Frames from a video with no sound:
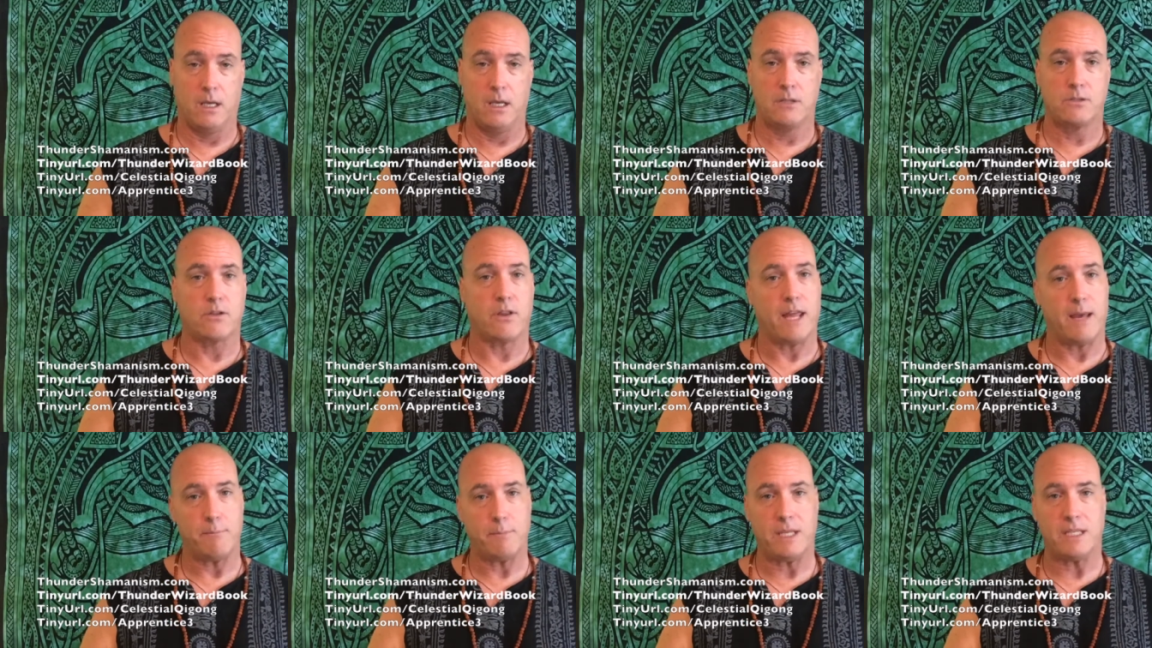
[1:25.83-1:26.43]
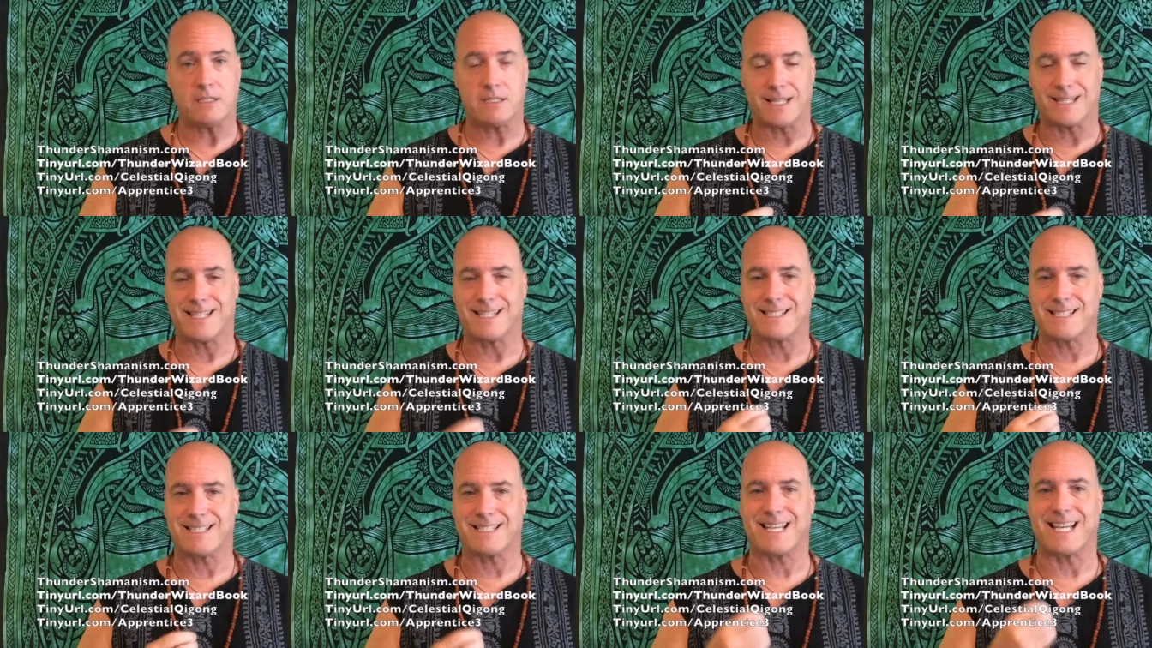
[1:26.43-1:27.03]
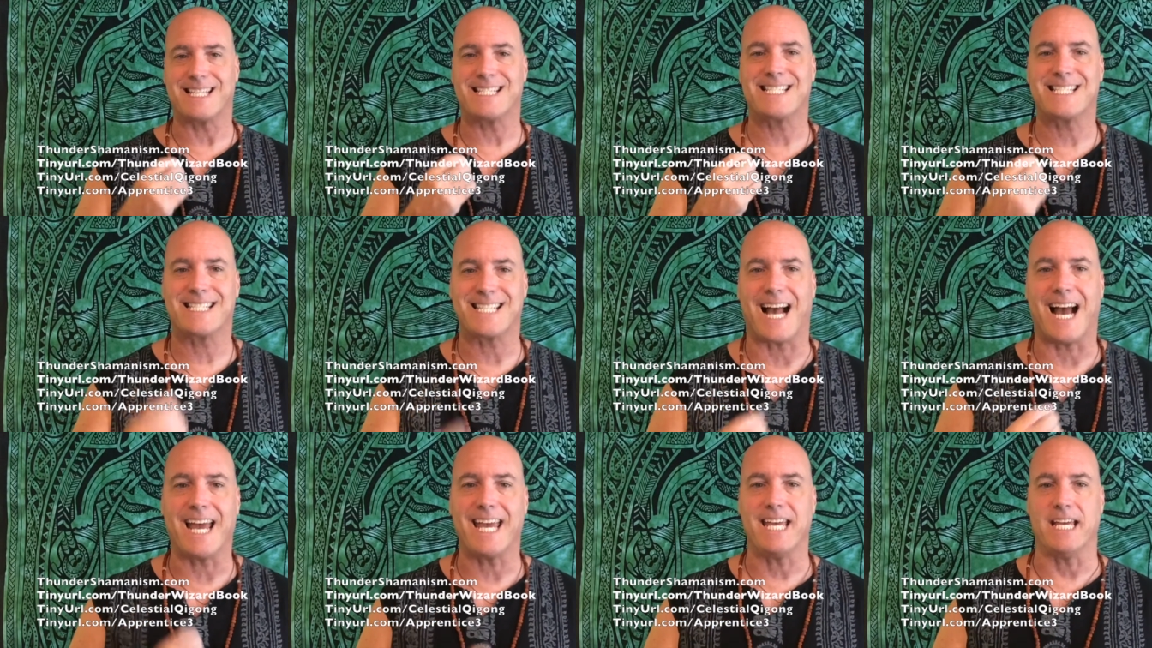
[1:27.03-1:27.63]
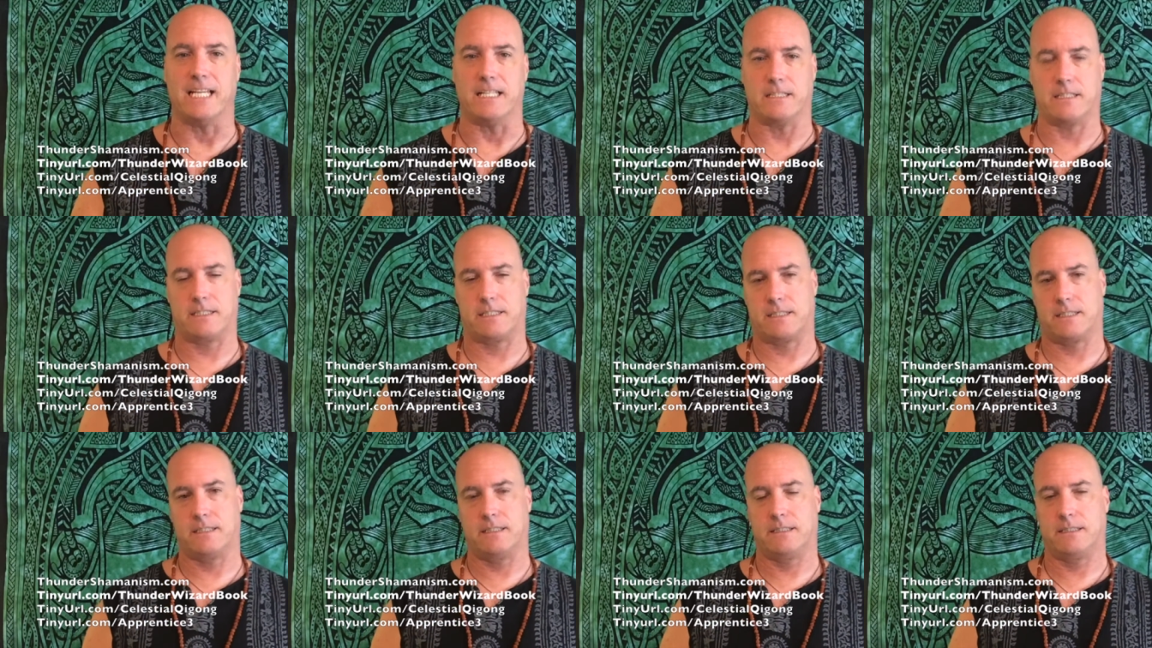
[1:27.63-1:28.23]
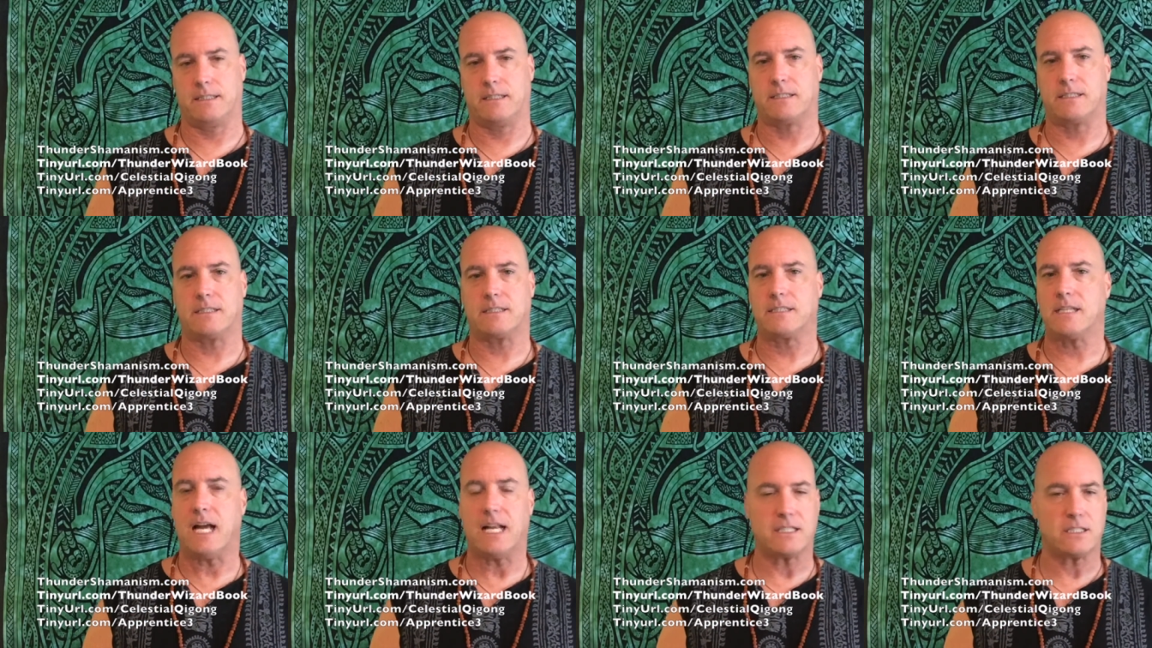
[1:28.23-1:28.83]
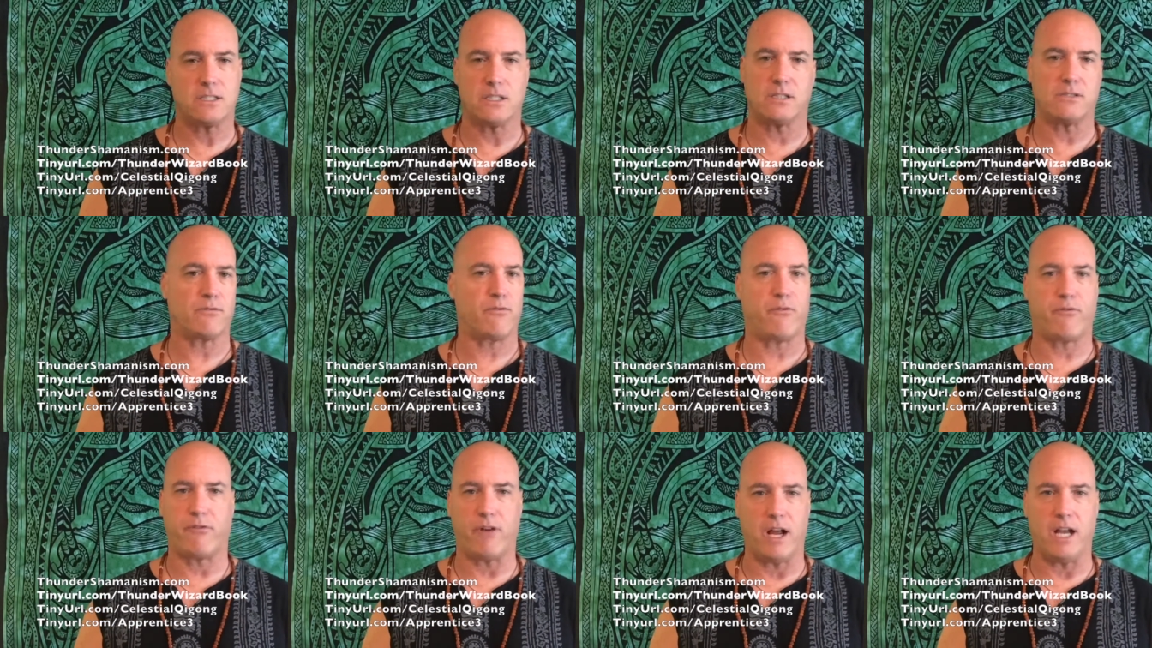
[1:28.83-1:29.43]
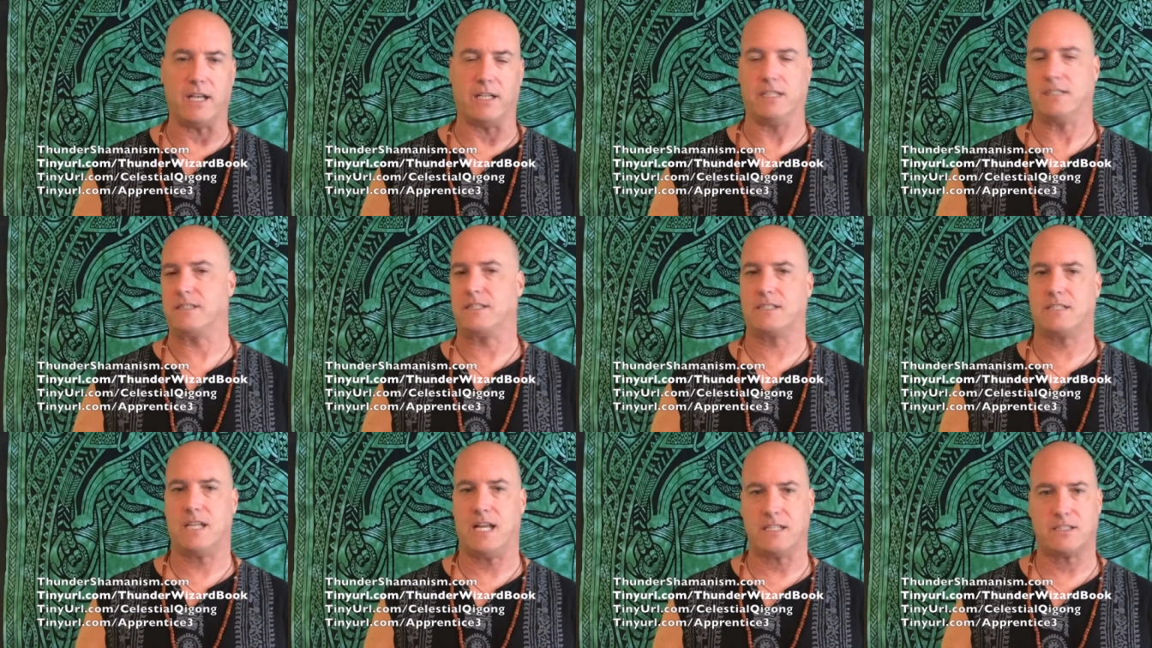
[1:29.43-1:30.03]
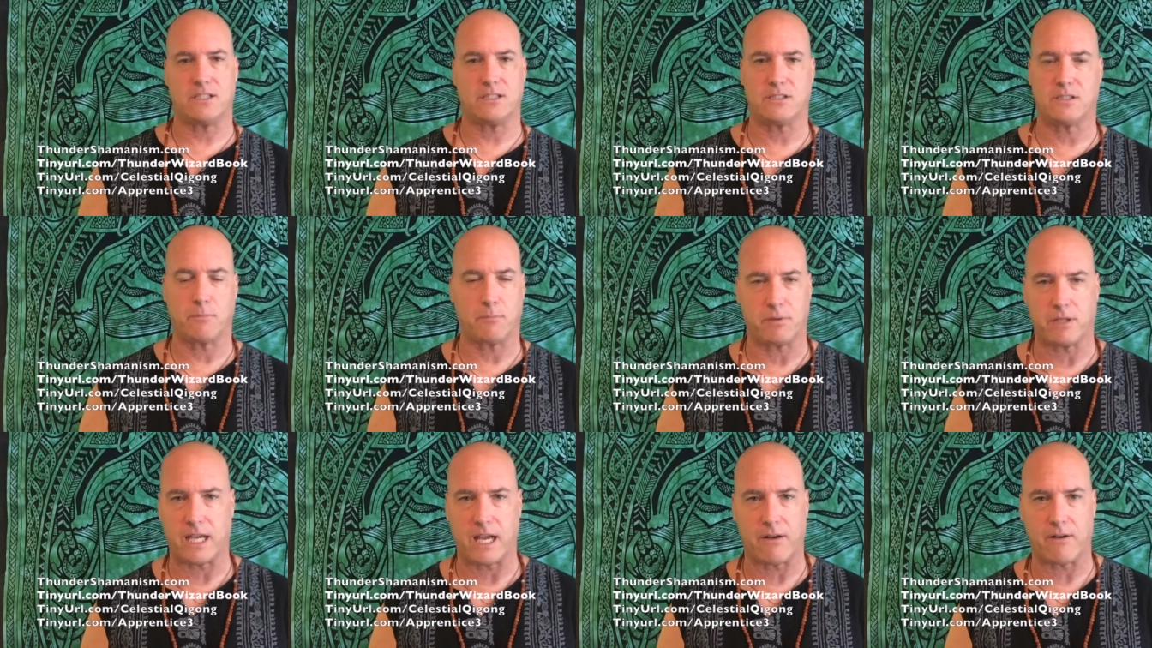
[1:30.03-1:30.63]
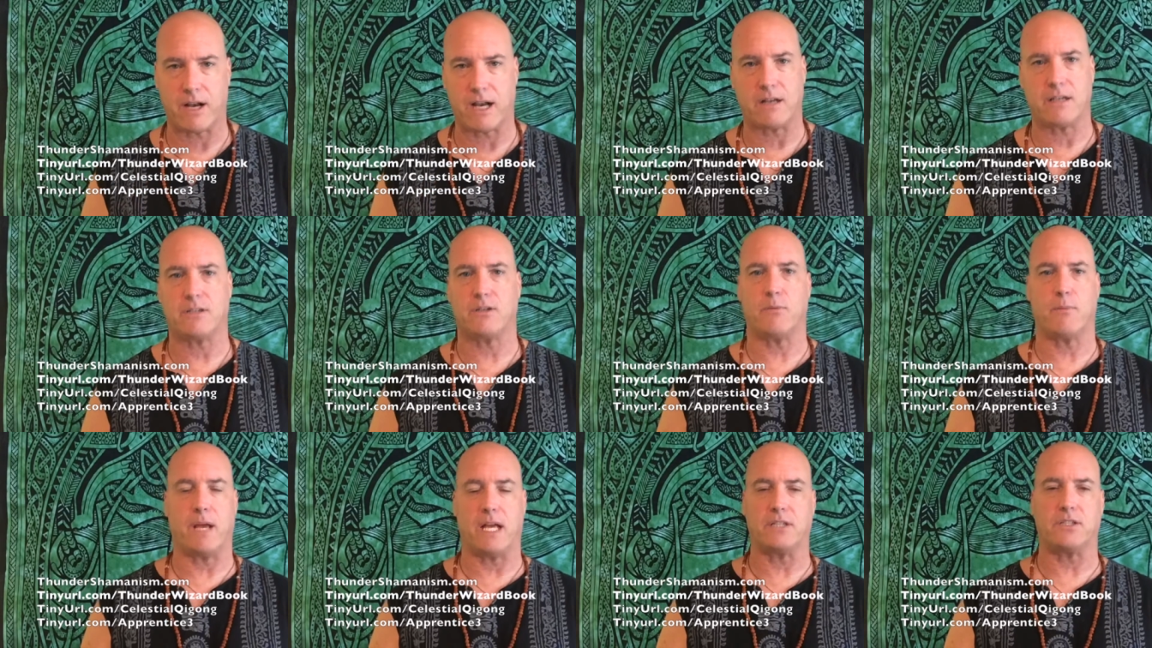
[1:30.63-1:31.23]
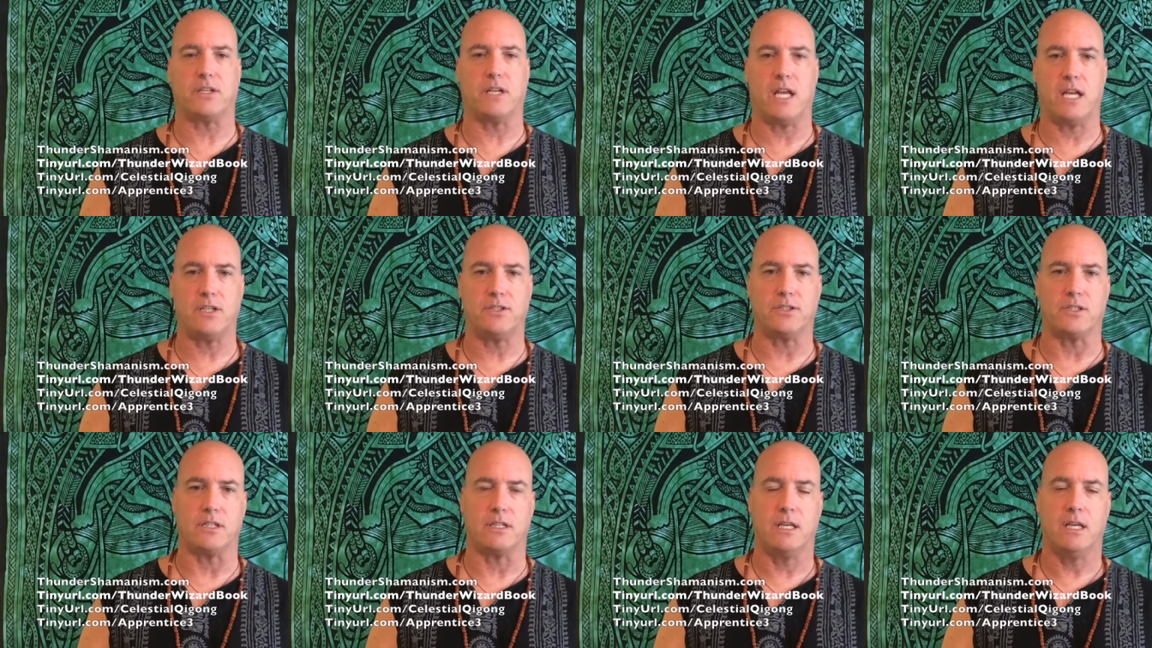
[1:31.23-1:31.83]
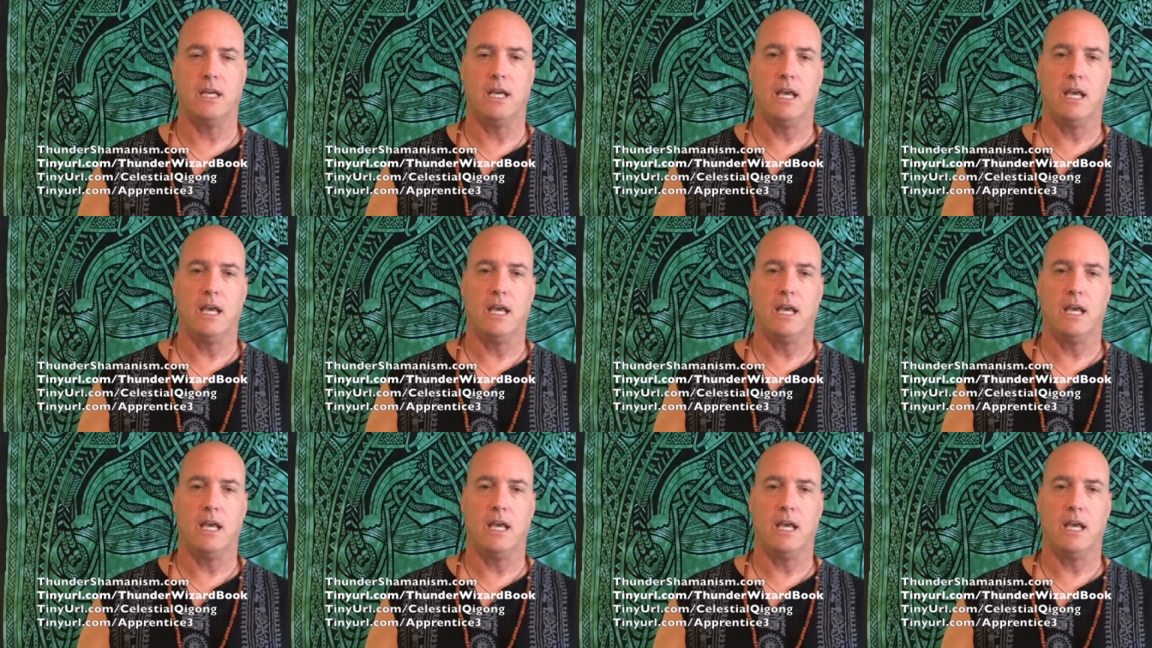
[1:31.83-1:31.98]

So that means that this is a science. This is not just fun. This is not just to play around in your imagination.